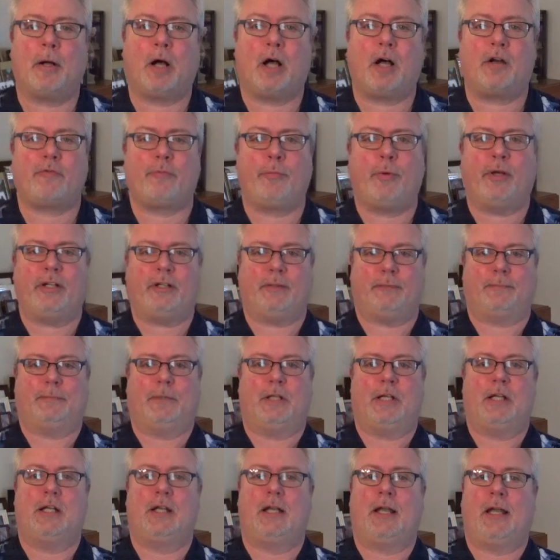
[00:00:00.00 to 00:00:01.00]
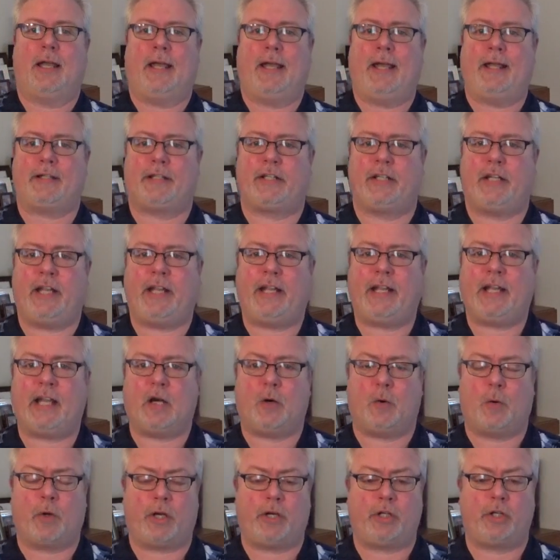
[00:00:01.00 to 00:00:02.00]
Hoffman, and today
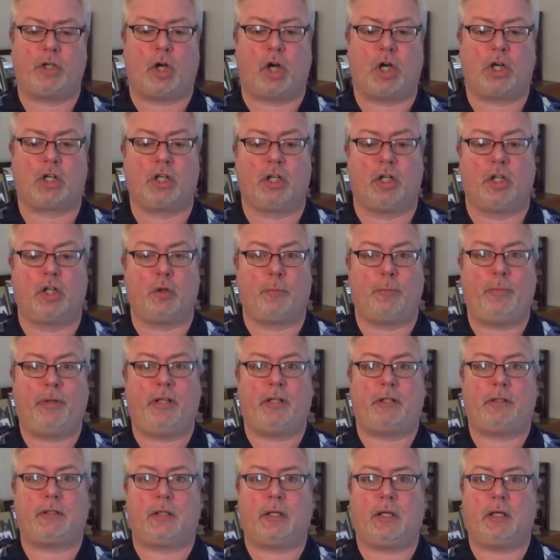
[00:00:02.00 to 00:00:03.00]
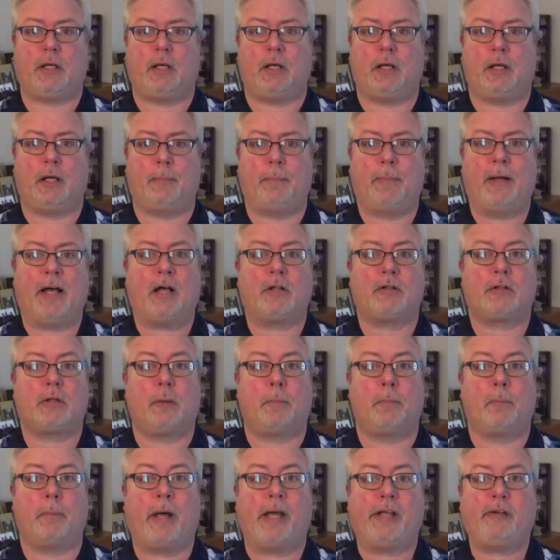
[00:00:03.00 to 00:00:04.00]
I want to talk a little bit
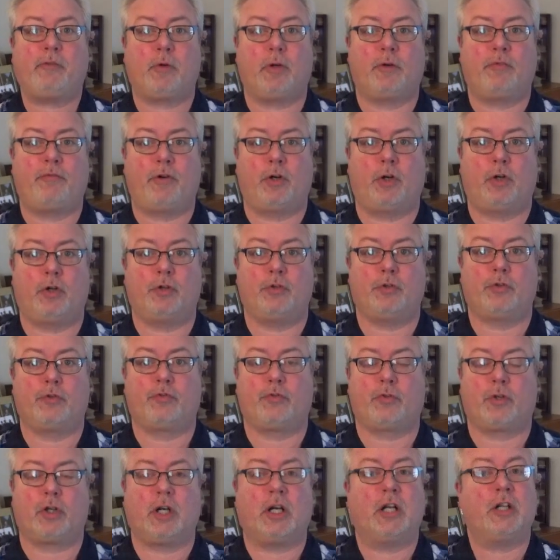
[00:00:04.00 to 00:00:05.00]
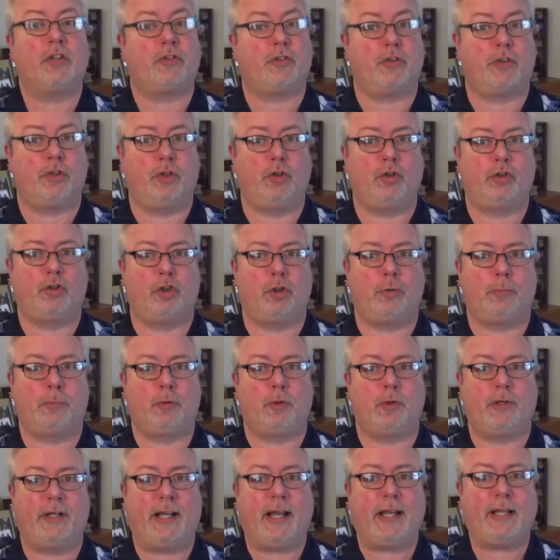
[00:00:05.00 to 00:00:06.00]
about microphones for us YouTube
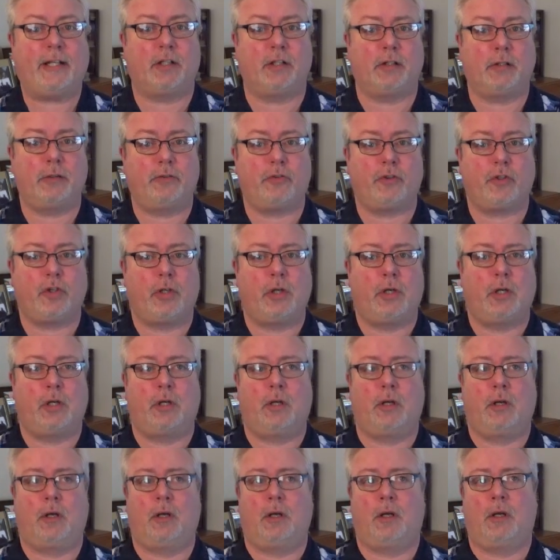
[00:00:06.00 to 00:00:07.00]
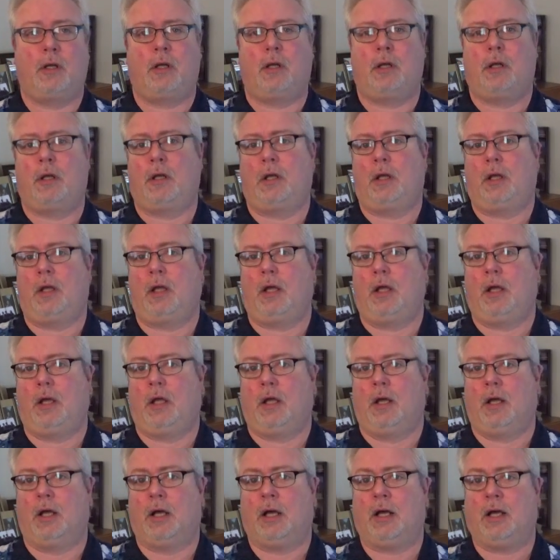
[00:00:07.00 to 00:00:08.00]
creators.
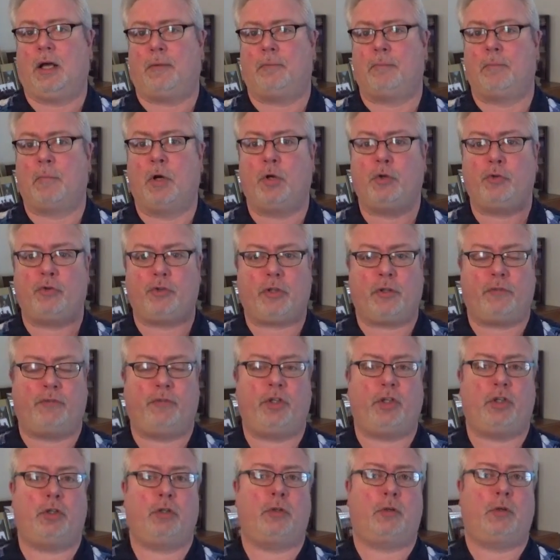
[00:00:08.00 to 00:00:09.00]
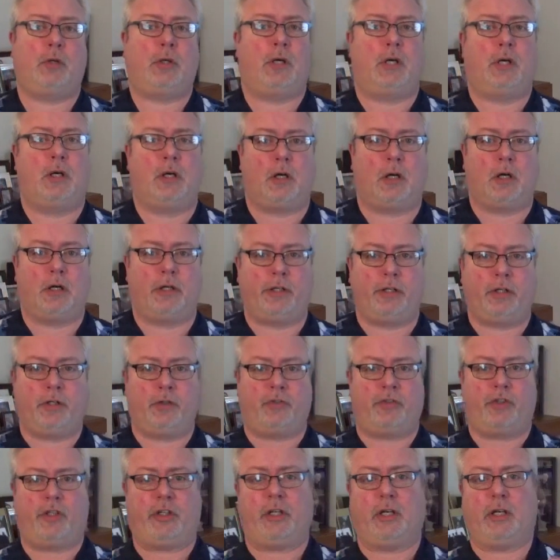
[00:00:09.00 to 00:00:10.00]
Most of you are
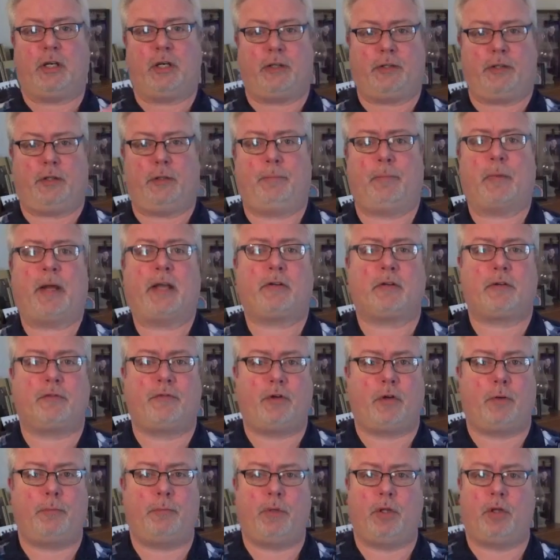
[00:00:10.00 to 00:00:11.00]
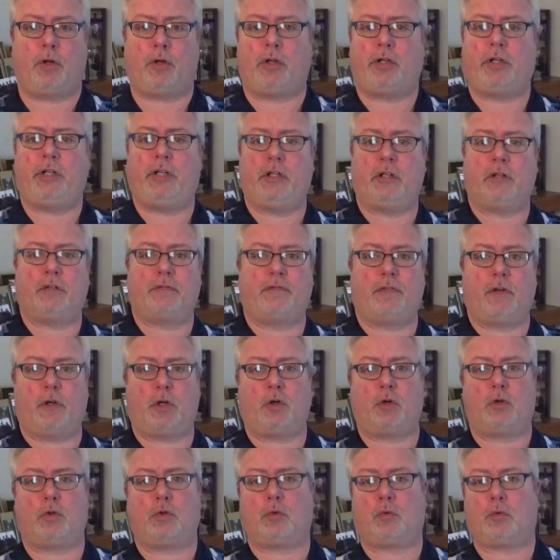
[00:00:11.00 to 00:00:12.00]
using the microphone built into your
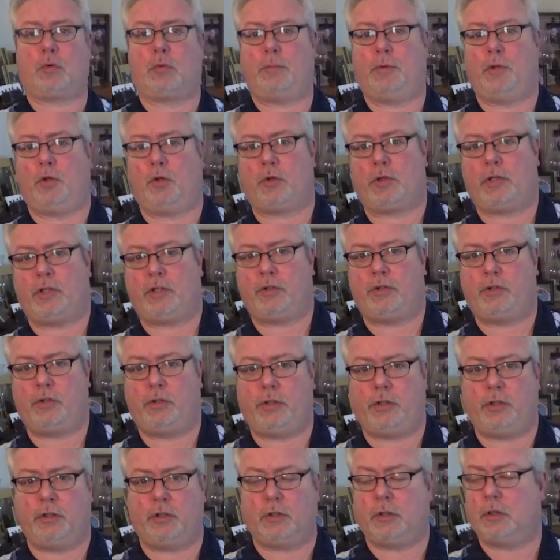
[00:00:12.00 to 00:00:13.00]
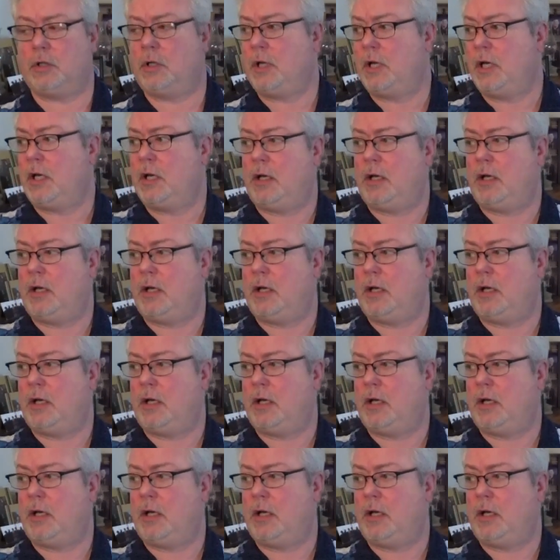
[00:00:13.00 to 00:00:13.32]
phone or built into your